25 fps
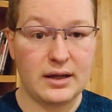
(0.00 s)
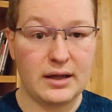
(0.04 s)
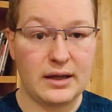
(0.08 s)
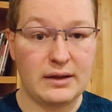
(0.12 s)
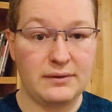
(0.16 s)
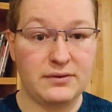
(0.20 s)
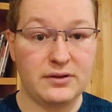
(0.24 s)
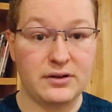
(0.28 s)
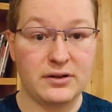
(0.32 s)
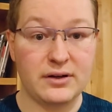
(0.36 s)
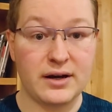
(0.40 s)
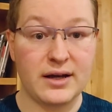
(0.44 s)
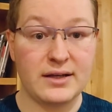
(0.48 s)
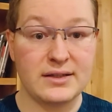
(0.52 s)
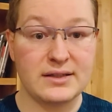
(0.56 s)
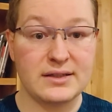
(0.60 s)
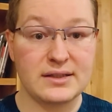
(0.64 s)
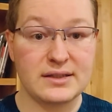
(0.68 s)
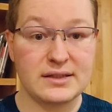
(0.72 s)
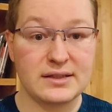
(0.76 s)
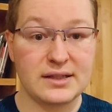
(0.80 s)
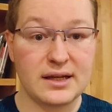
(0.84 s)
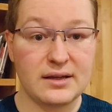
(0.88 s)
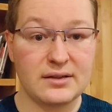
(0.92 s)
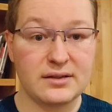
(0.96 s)
if you're not
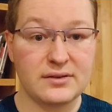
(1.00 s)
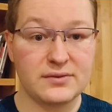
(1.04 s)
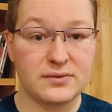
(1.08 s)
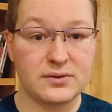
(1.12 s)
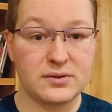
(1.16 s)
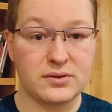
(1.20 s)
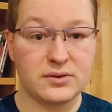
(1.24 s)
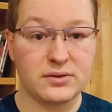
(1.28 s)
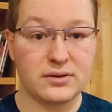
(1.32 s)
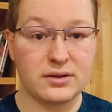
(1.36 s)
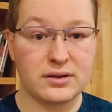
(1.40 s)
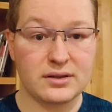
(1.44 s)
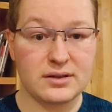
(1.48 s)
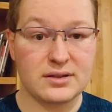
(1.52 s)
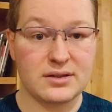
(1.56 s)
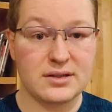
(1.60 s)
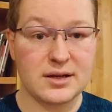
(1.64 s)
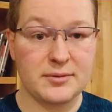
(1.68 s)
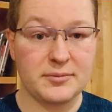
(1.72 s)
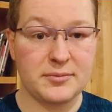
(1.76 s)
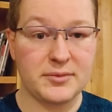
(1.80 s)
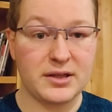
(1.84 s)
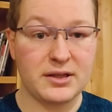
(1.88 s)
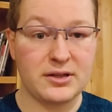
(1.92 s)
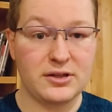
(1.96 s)
successful, there's
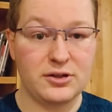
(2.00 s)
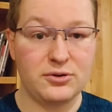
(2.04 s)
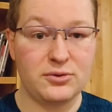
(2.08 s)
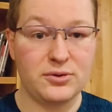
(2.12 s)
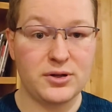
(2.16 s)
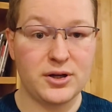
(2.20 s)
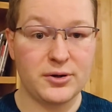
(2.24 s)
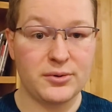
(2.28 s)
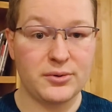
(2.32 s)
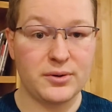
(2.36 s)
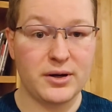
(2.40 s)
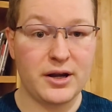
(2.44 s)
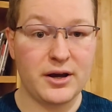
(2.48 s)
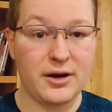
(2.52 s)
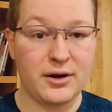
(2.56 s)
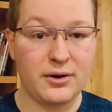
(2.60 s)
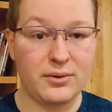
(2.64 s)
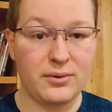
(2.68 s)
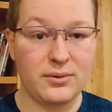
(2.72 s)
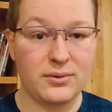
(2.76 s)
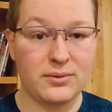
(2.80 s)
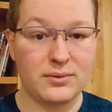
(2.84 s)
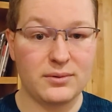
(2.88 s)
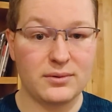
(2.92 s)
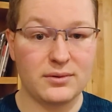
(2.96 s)
something you don't know.